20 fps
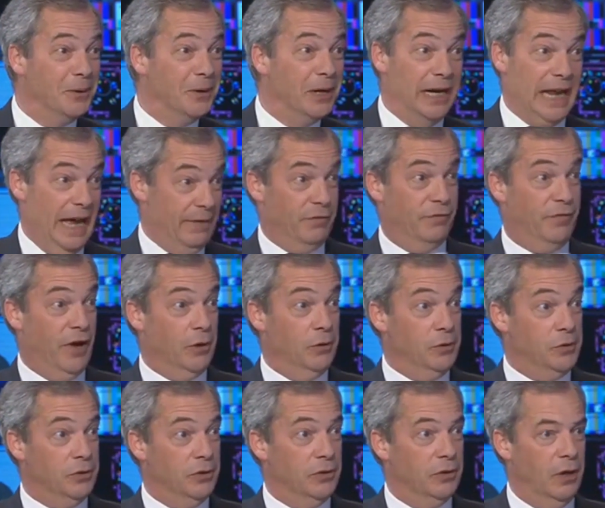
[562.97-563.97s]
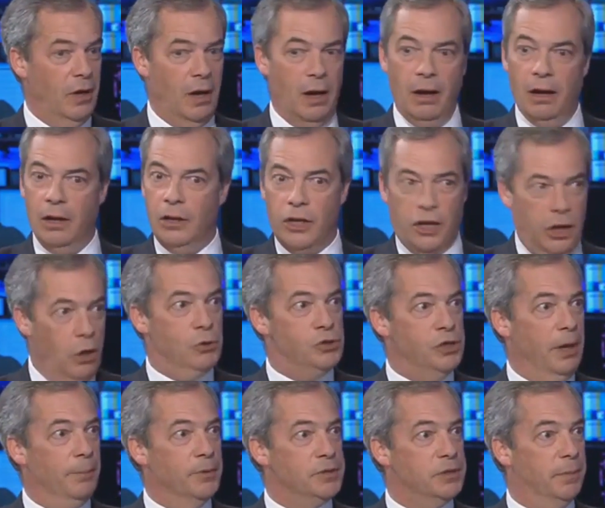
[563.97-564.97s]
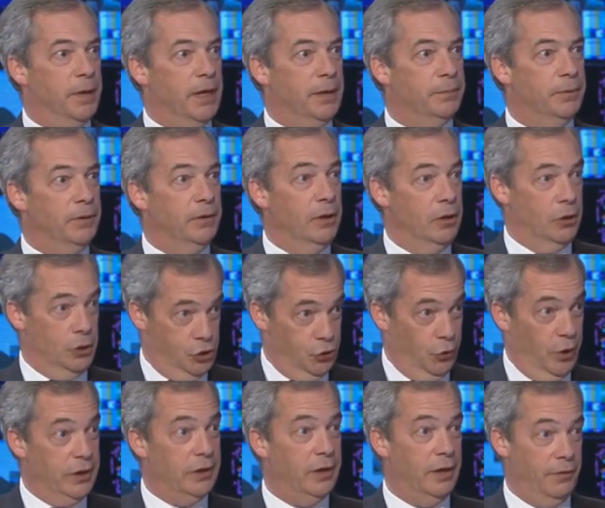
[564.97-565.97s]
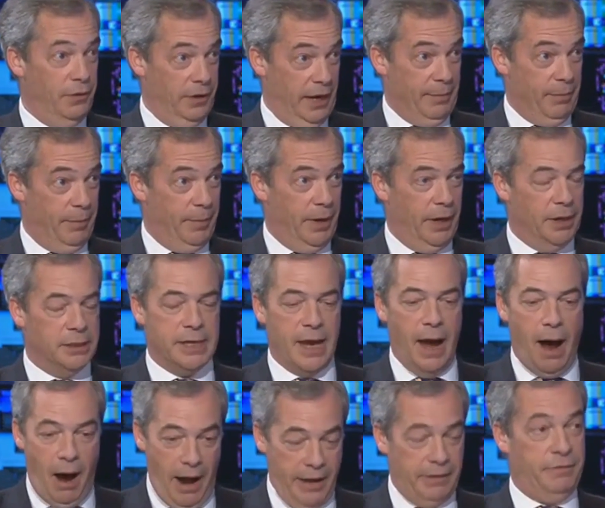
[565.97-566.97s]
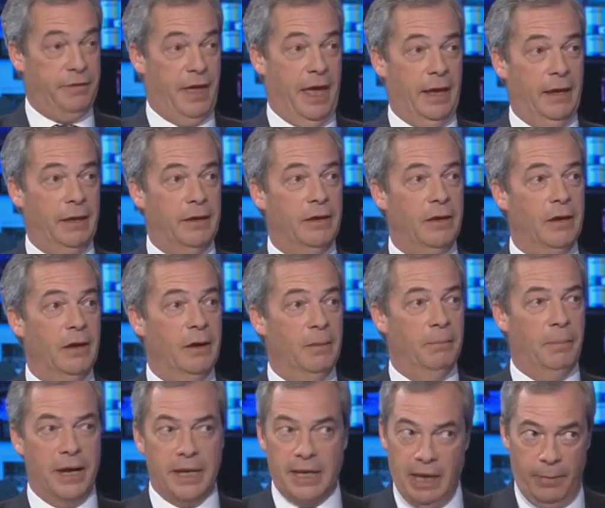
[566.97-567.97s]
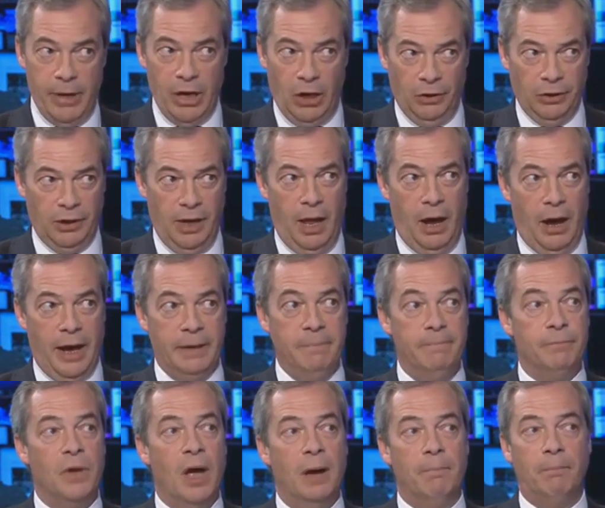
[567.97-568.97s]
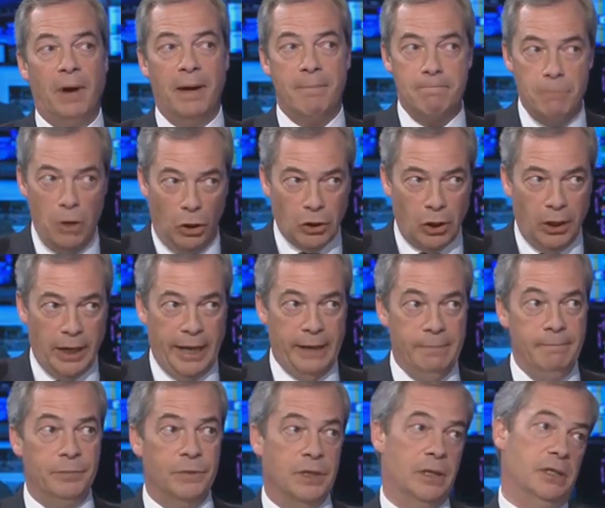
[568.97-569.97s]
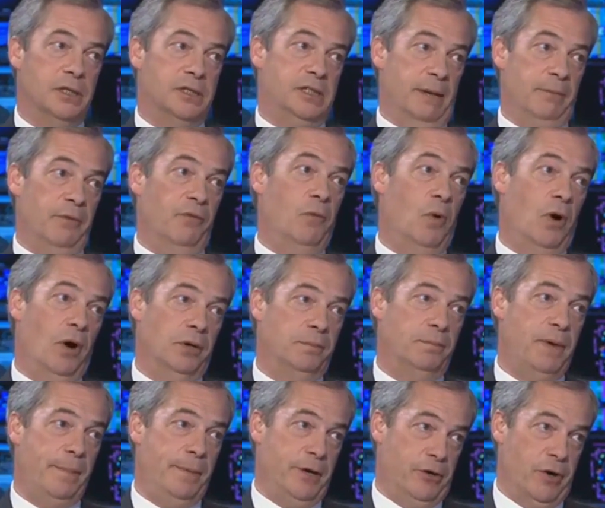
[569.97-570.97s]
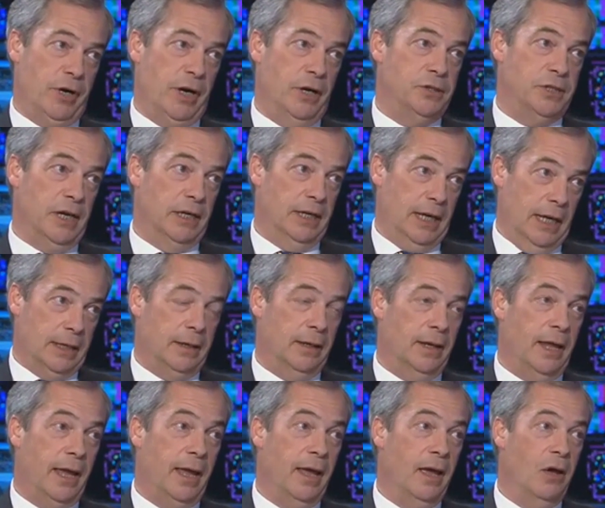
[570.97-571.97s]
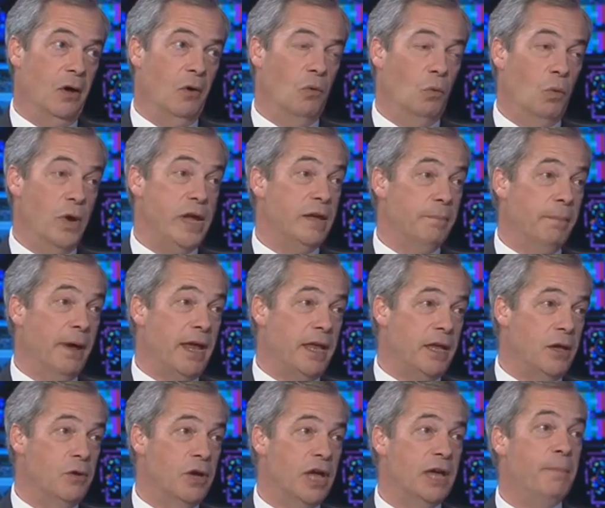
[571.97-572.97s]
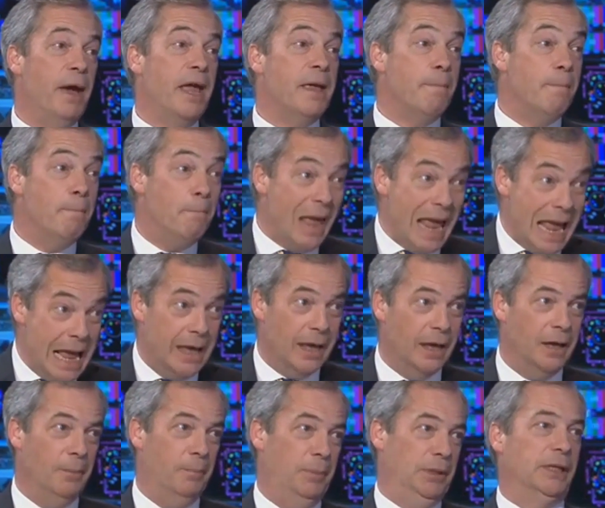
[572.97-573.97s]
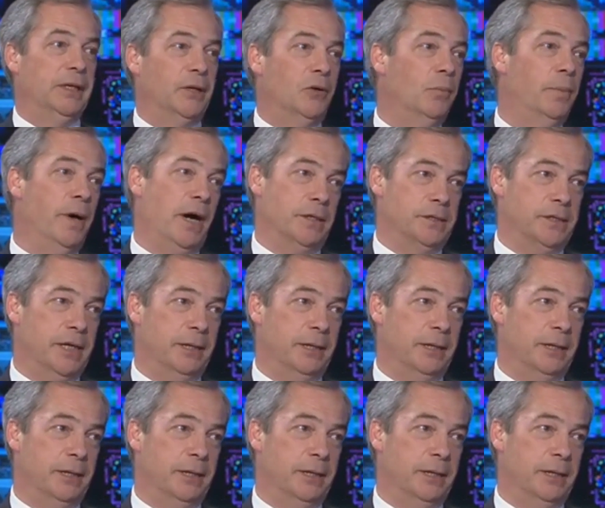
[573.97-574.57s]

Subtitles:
and have a vote. Huge numbers of people joined the Labour Party. I think by going online, by modelling some of what Beppe Grillo's done in Italy, we could make UKIP a big political party.